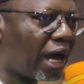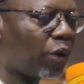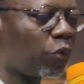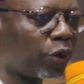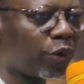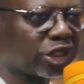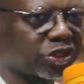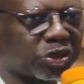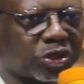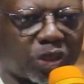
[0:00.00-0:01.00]
and we were
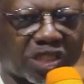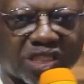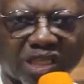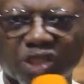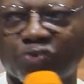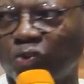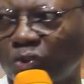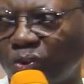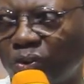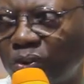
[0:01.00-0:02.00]

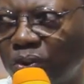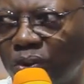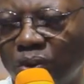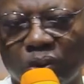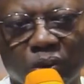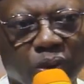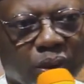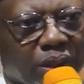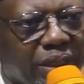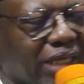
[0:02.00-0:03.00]
successful,
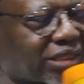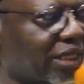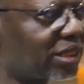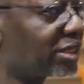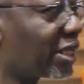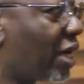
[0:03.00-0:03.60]
there are certain